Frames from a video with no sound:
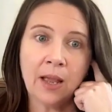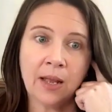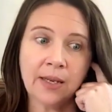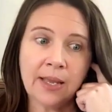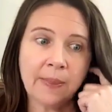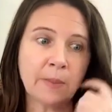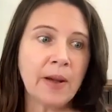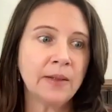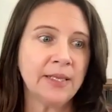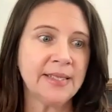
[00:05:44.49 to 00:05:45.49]
And again, the
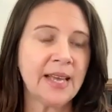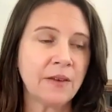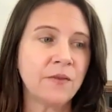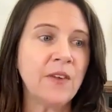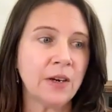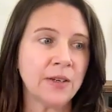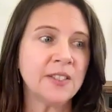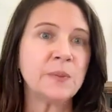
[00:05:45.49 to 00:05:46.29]
Balinese have very